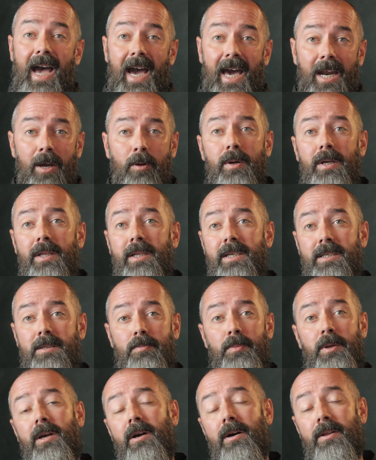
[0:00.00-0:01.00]
adequately
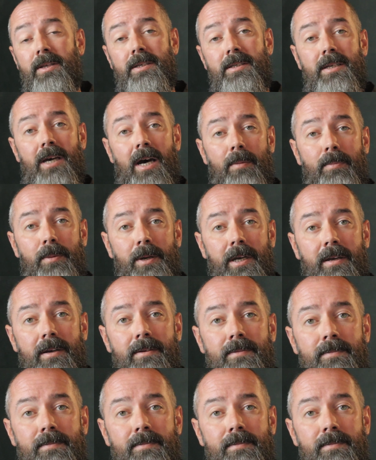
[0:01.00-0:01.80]
speak on this topic.